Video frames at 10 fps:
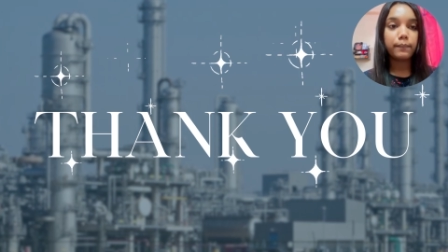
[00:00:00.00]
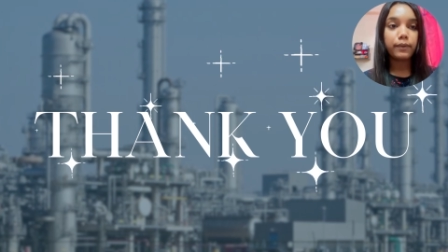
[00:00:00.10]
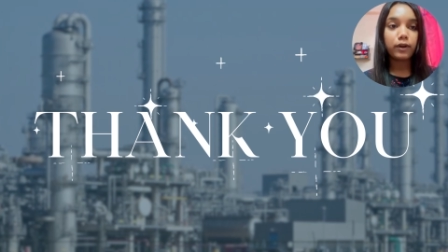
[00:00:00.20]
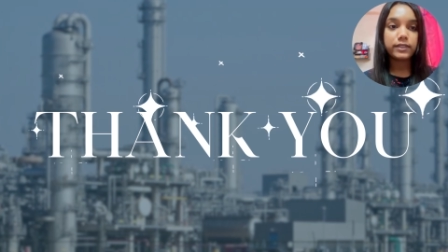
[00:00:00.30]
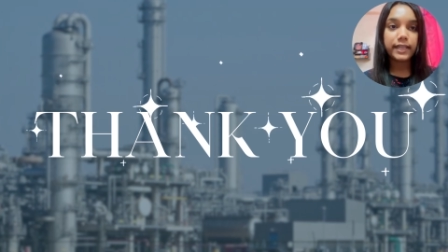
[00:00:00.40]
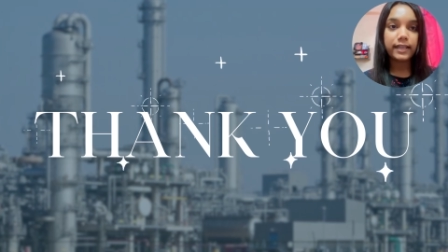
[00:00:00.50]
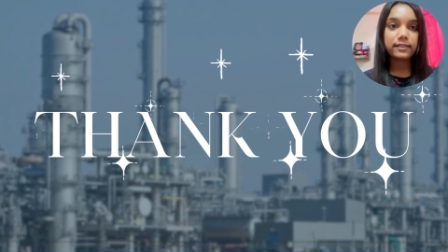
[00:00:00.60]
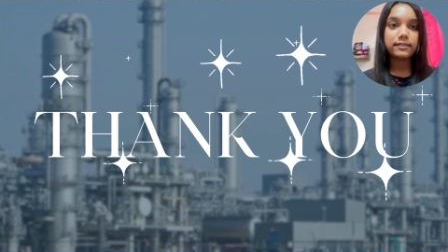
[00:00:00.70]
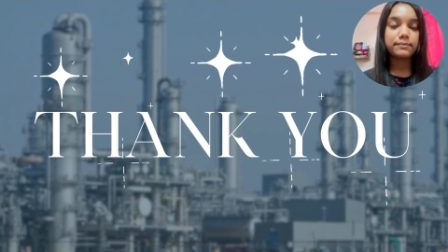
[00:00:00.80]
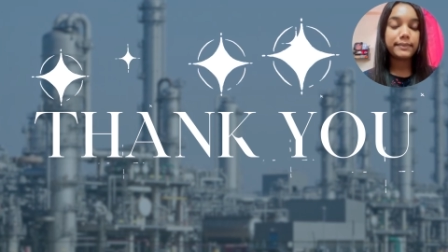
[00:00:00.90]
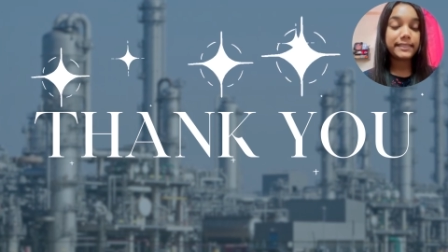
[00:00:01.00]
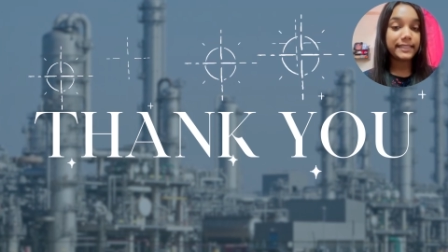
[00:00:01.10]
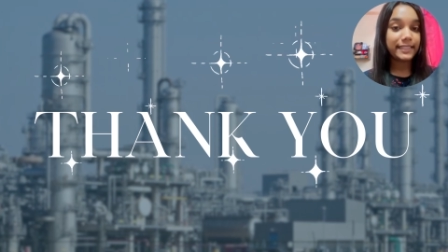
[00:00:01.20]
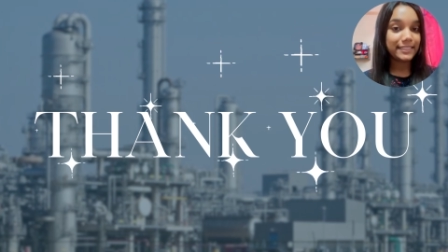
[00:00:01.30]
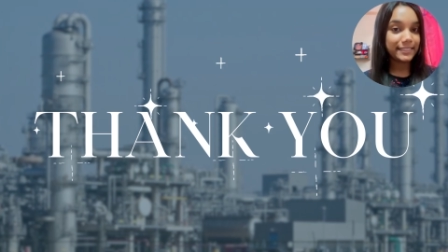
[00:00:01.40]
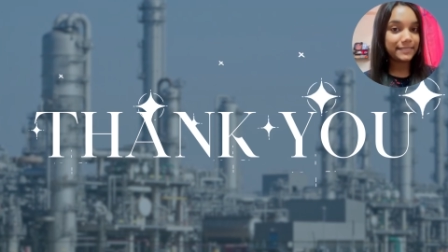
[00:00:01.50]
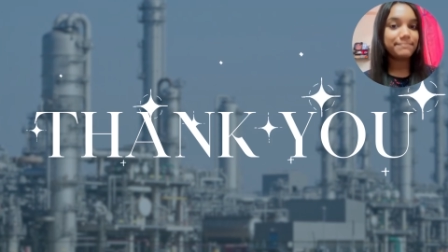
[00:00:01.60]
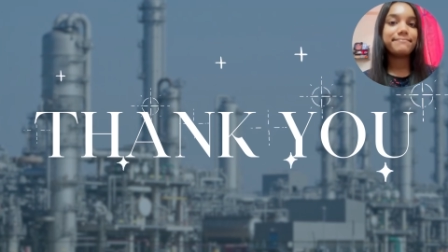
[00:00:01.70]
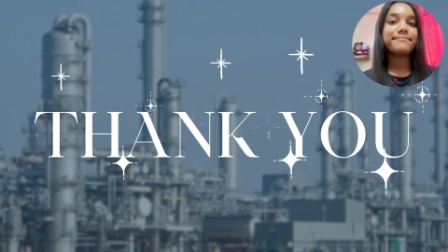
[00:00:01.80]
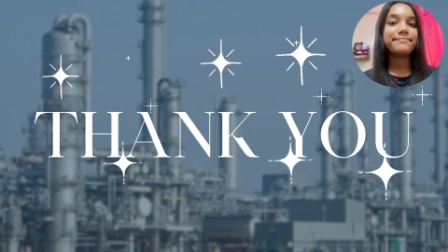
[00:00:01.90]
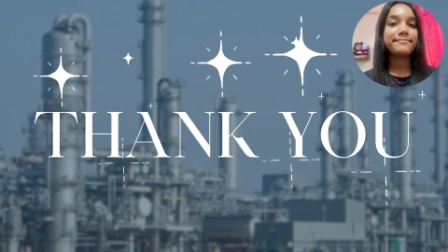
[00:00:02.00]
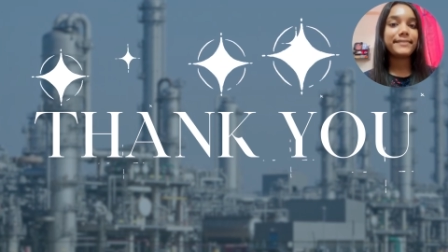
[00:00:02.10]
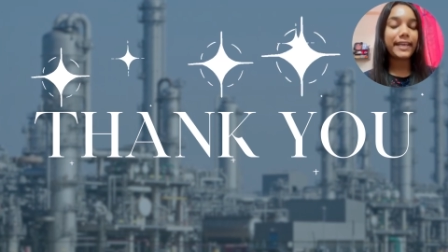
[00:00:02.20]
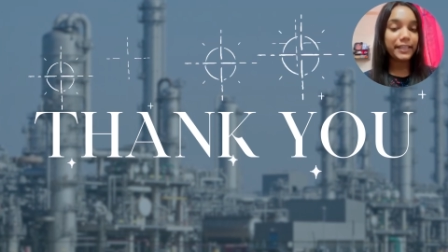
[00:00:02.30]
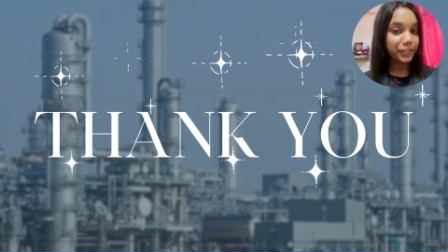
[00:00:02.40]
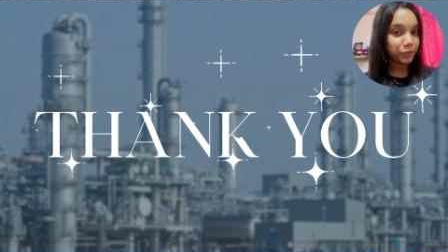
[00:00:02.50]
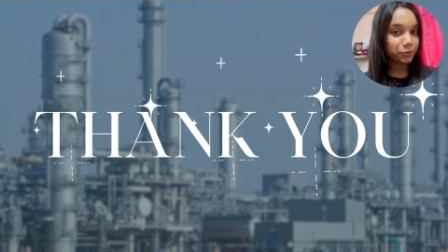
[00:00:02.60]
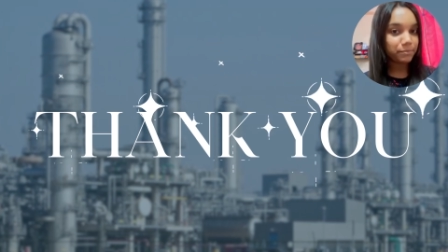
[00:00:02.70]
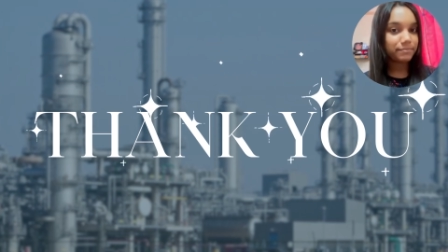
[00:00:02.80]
project presentation. Thank you.